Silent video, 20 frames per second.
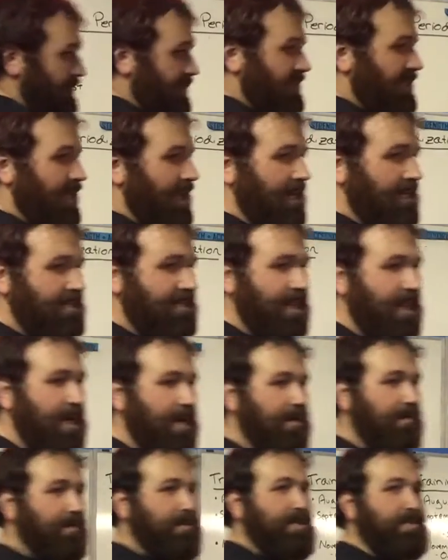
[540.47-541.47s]
these guys
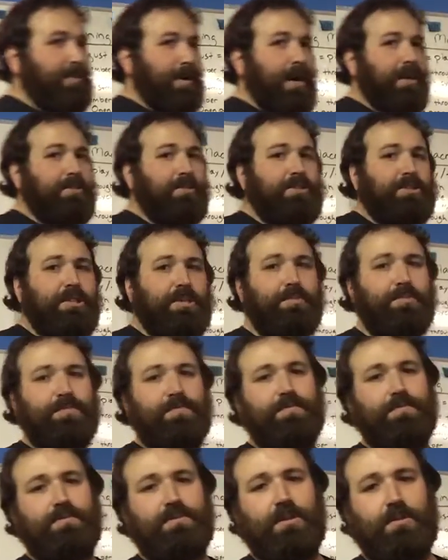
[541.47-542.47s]
have a sponsorship
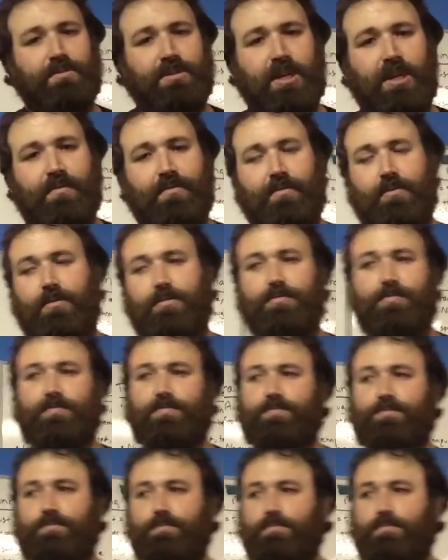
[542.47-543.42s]
of some type of